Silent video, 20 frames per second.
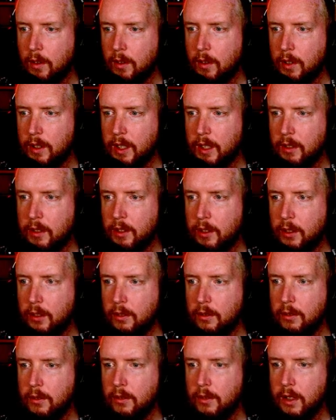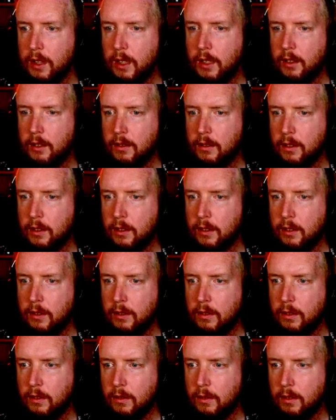Is that two? Yeah. Two,
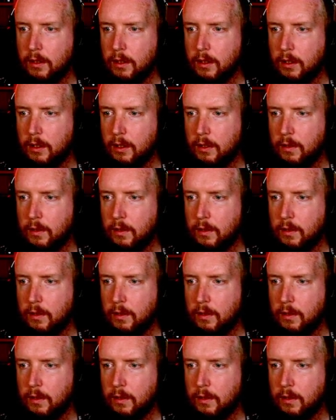three,